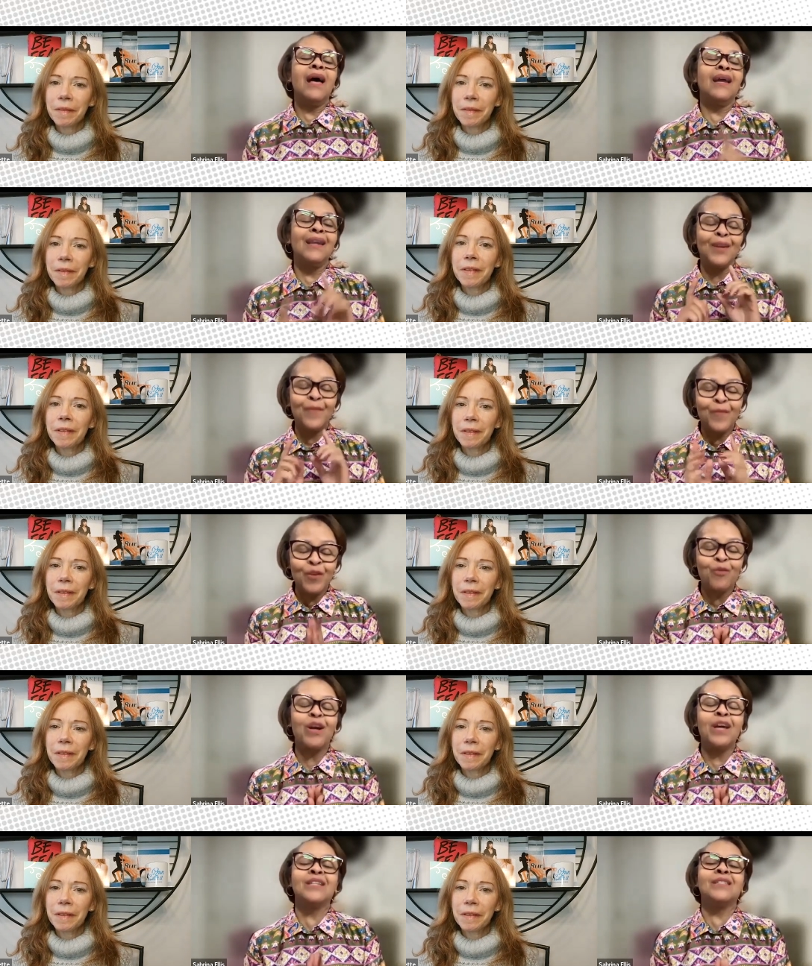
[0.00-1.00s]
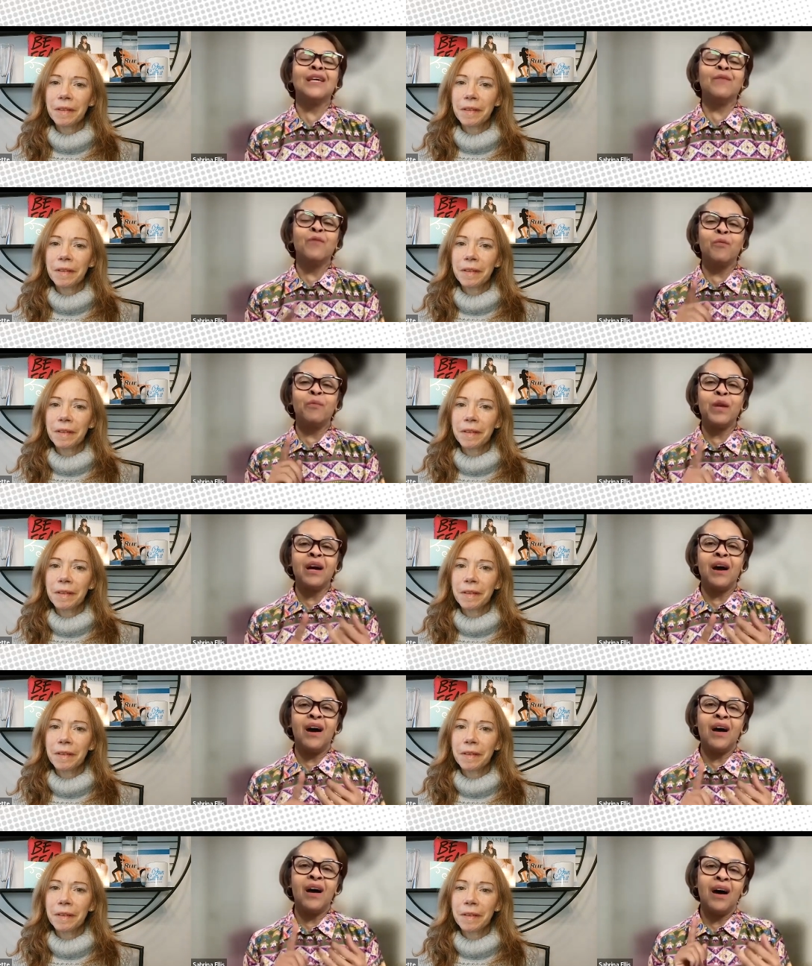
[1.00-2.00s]
Speaker 1: And in a few weeks, it will
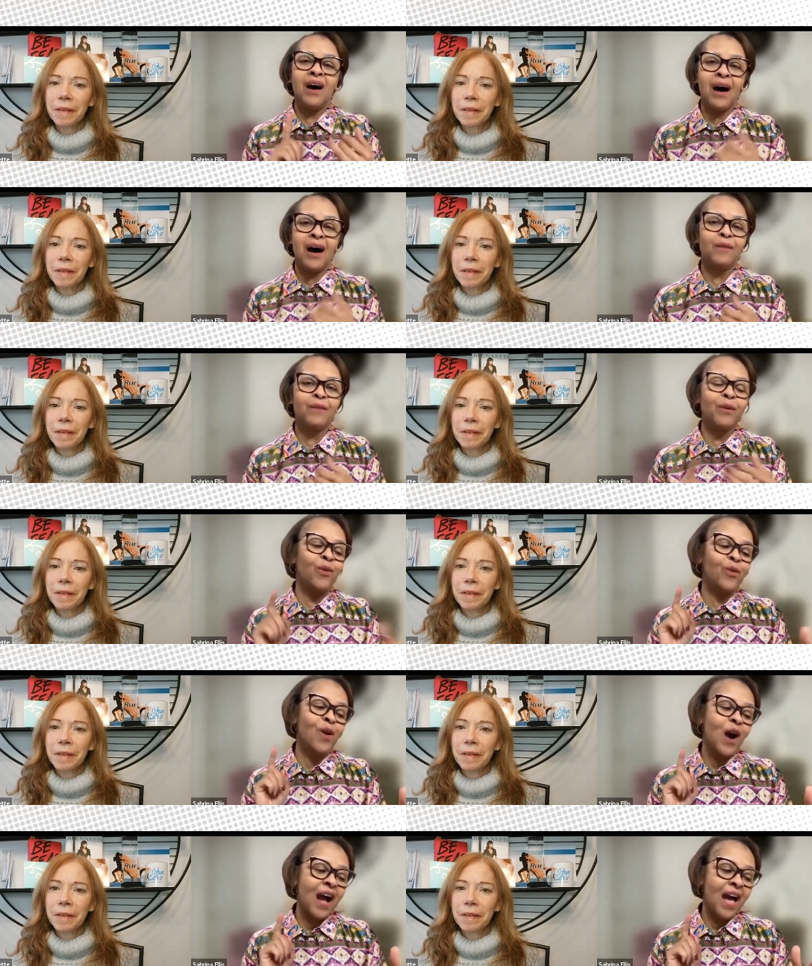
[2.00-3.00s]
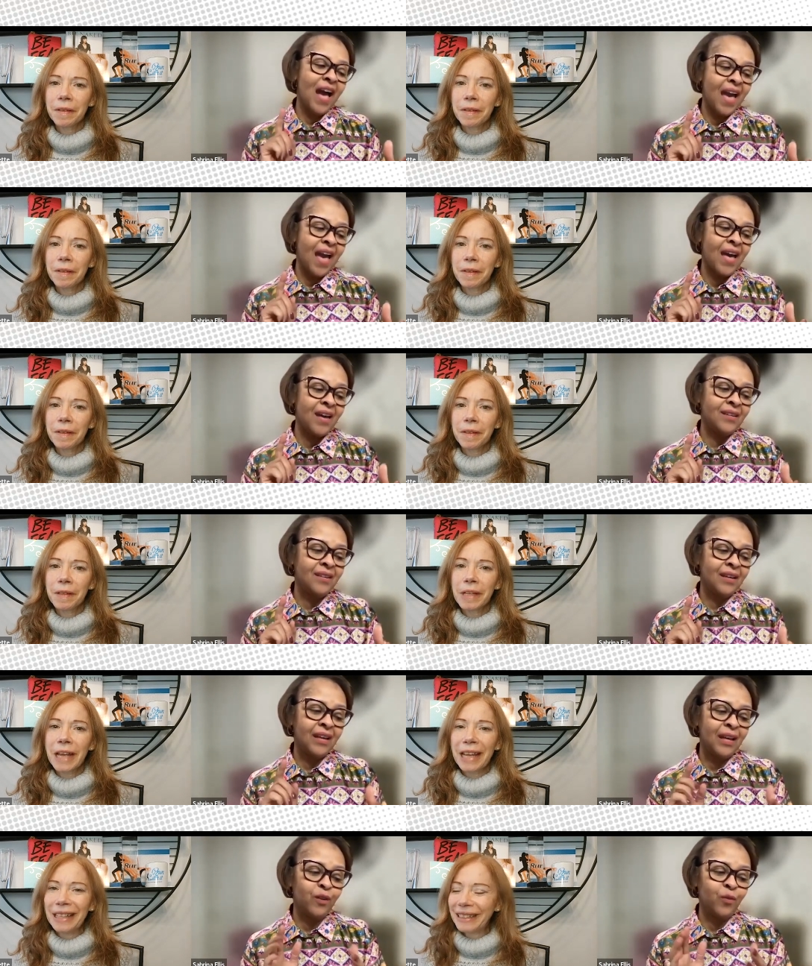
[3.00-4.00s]
be audible
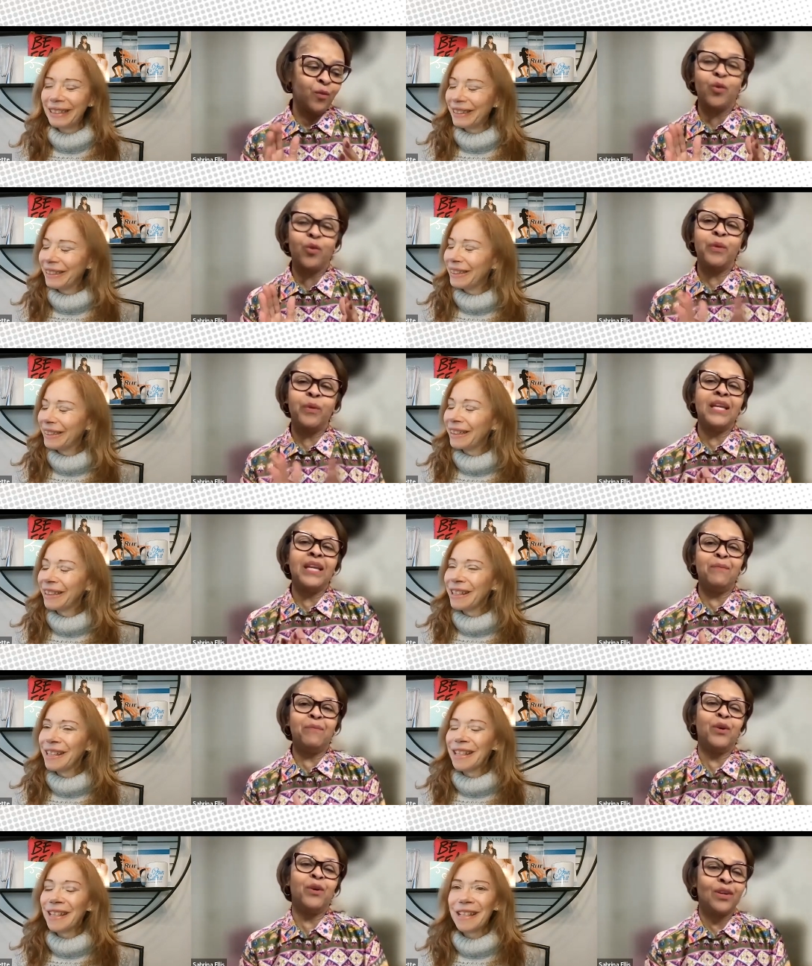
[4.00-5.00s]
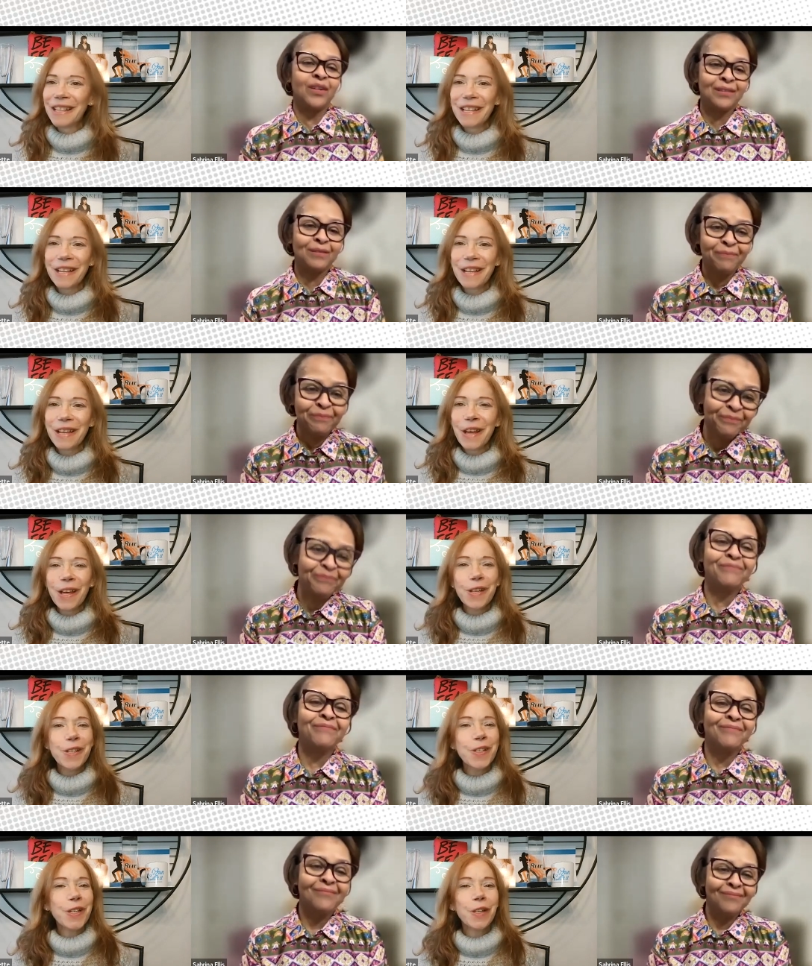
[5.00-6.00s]
and it will be an ebook.
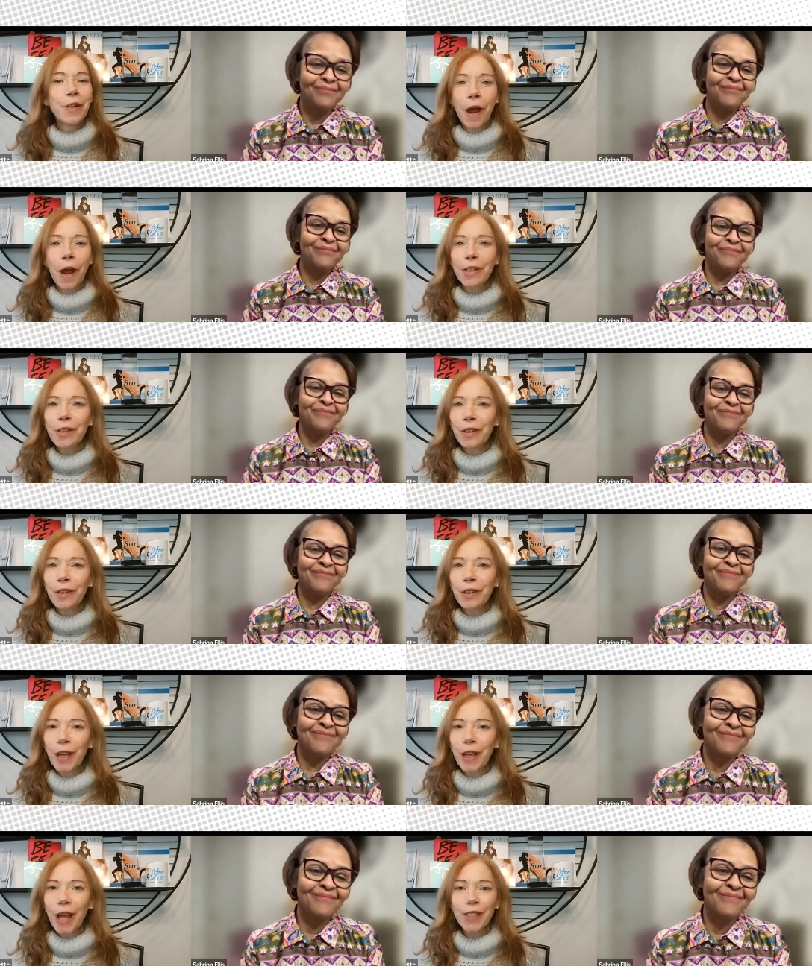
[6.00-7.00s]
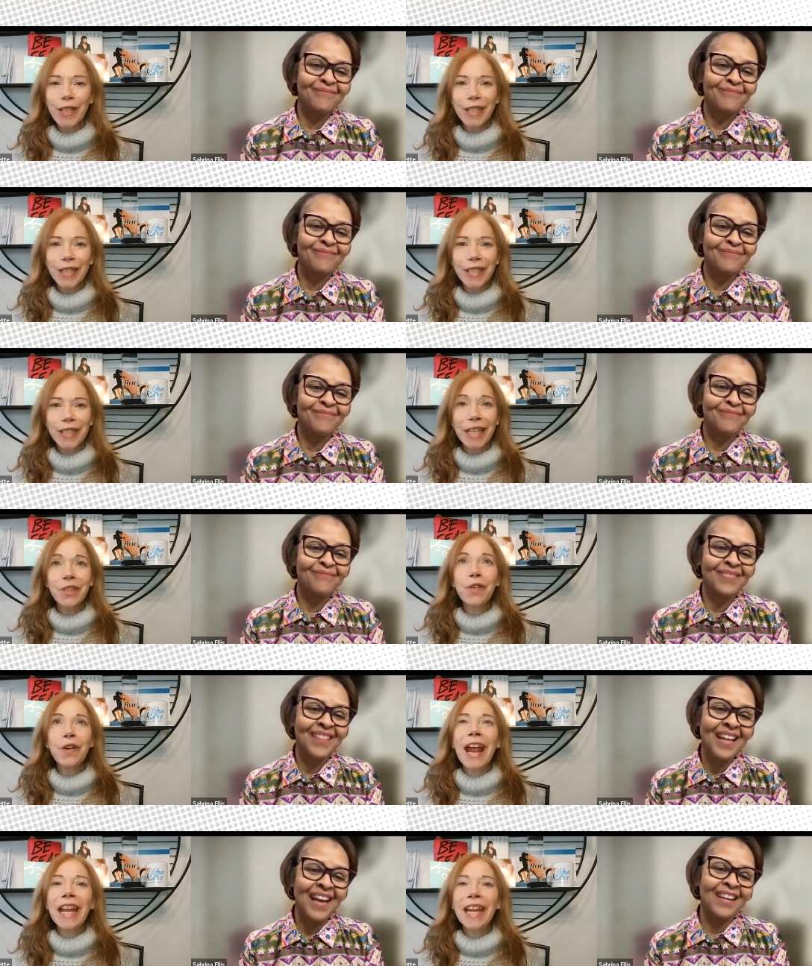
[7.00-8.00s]
Speaker 2: Congratulations. Is
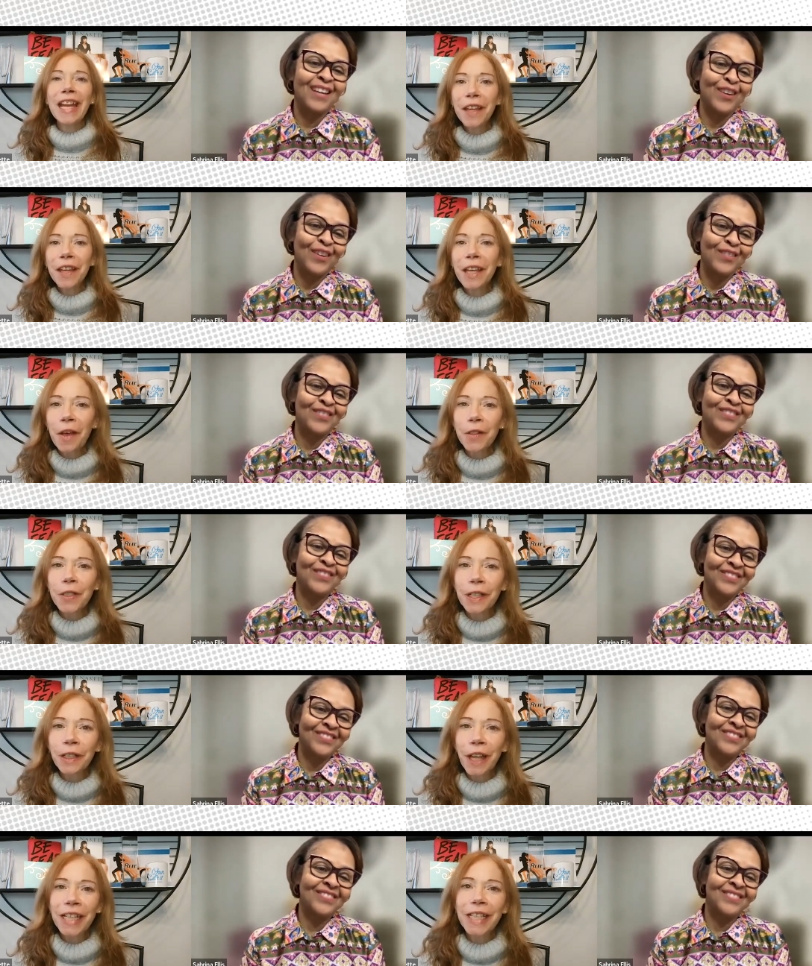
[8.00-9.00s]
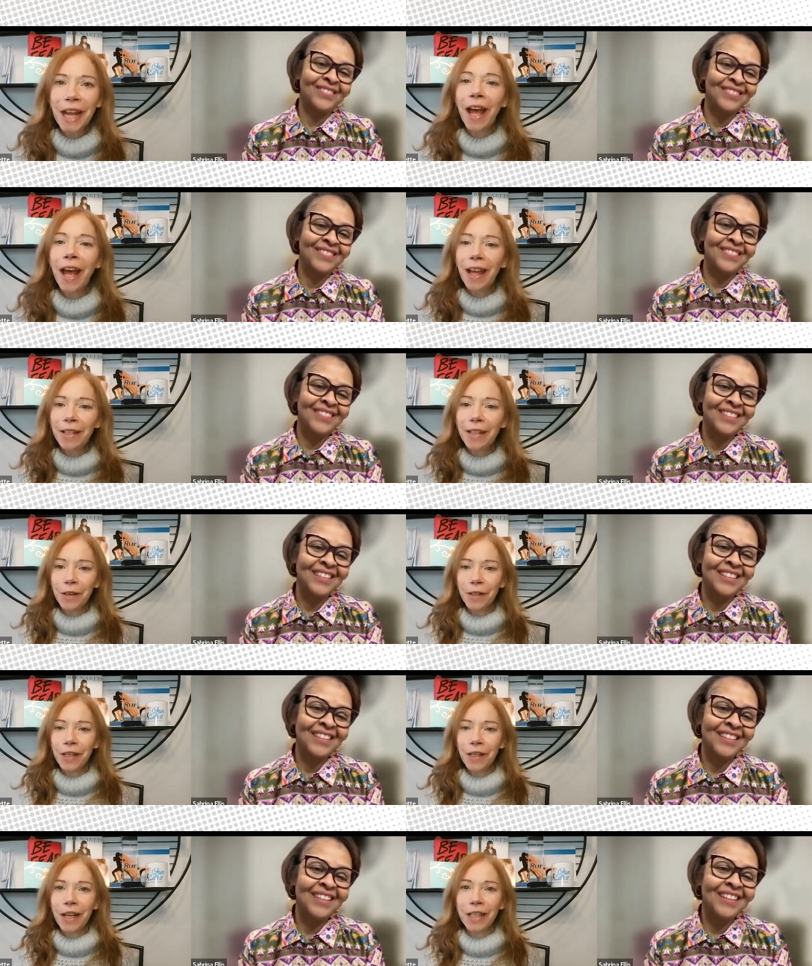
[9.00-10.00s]
there anything else you'd like to add,
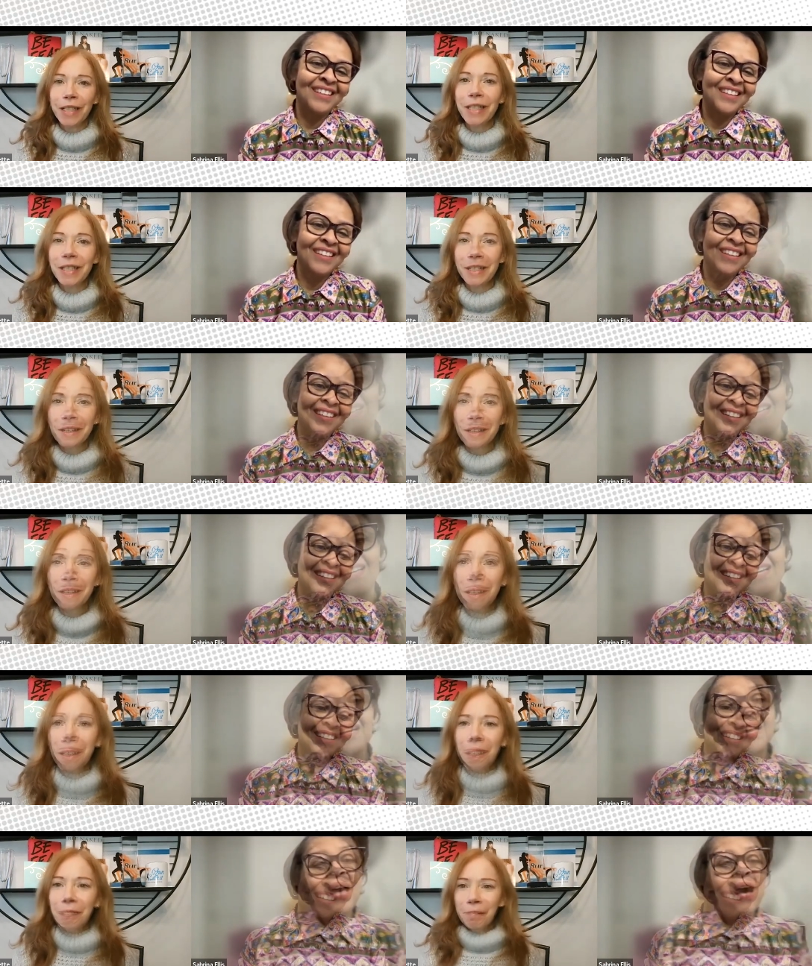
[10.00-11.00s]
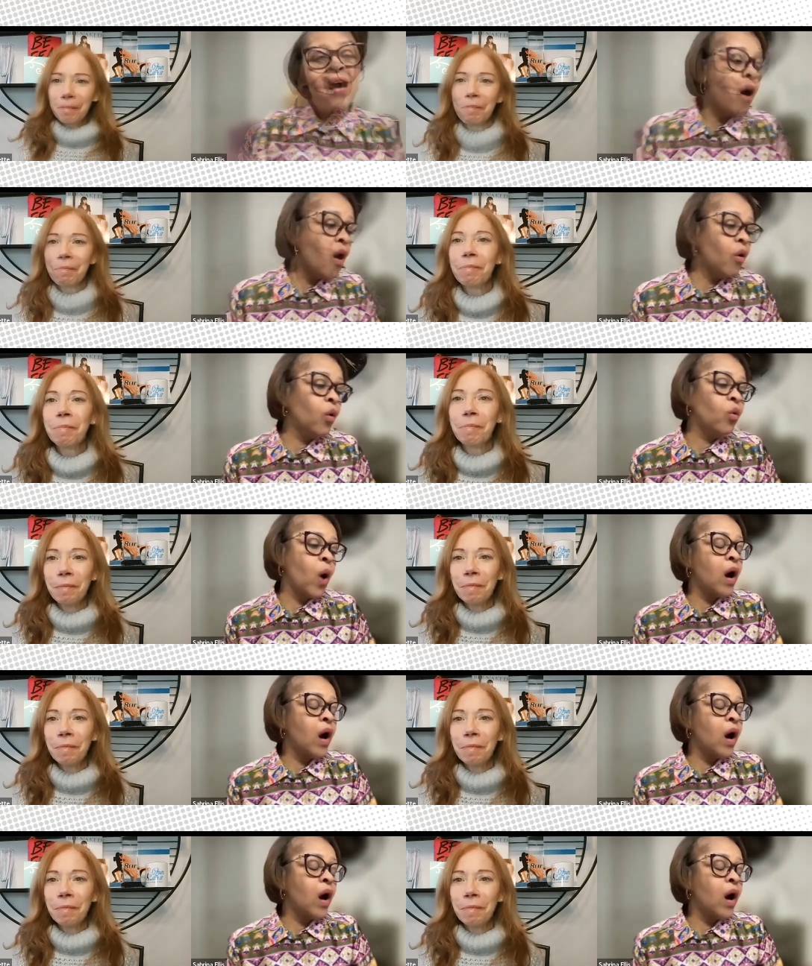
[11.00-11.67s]
Dr. Ellis?
Speaker 1: oh,